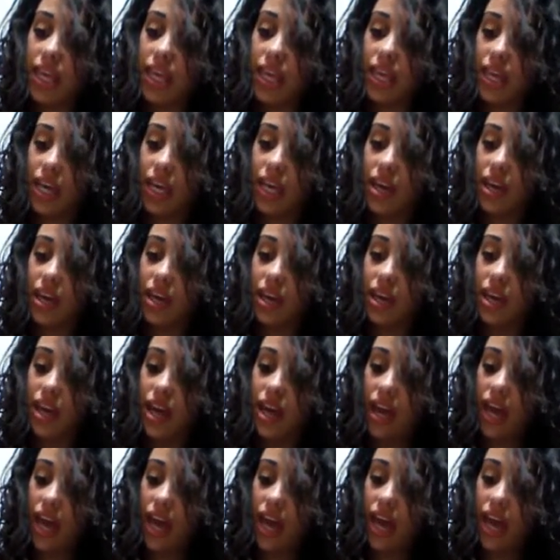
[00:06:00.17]
thing.
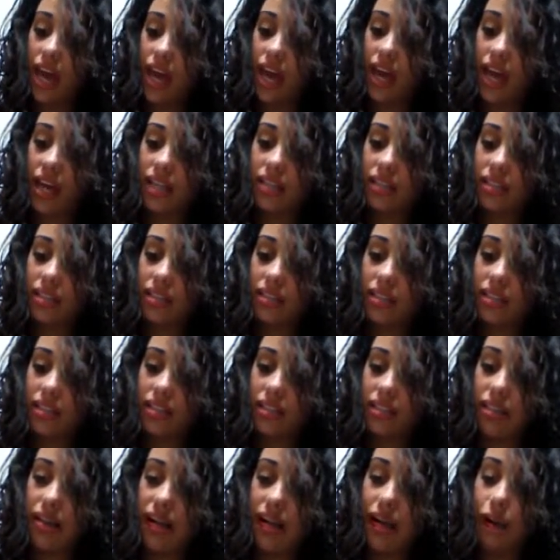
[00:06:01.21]

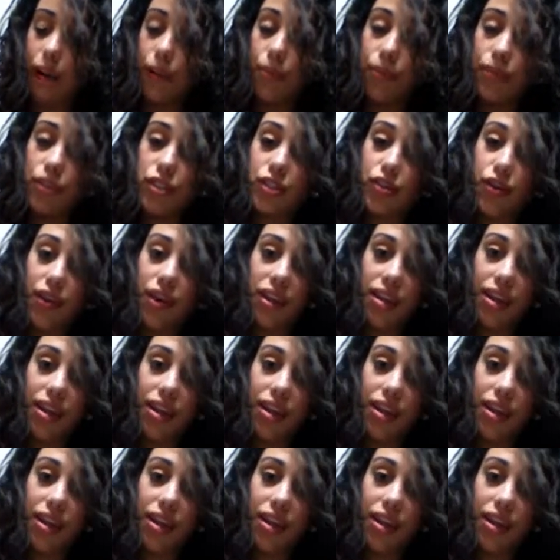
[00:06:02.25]
And I hope it's